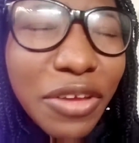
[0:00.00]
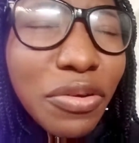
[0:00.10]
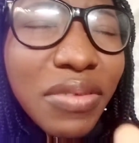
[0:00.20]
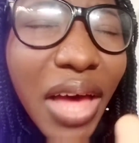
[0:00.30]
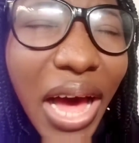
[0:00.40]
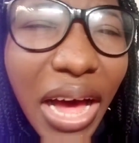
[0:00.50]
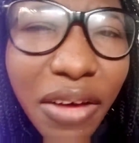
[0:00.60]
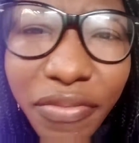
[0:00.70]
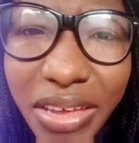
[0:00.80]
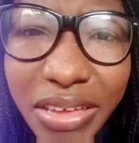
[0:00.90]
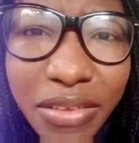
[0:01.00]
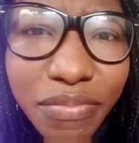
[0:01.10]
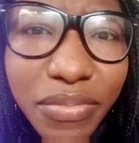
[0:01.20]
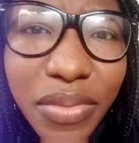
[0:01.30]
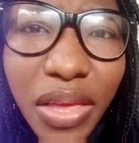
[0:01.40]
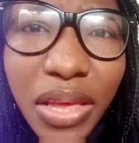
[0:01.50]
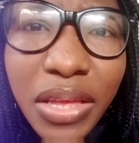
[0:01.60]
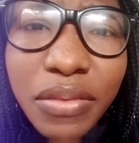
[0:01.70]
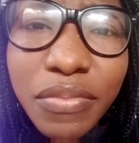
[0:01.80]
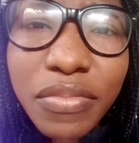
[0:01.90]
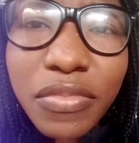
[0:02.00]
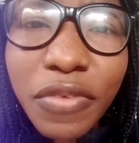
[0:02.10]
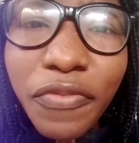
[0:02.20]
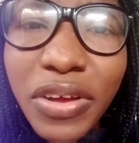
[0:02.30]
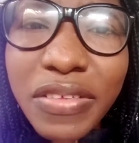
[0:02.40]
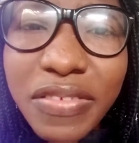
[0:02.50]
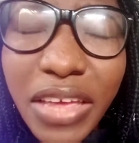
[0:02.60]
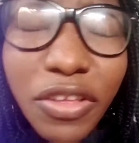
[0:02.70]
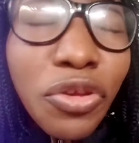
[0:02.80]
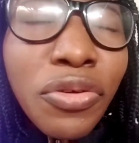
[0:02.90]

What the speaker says: and you don't have a different site.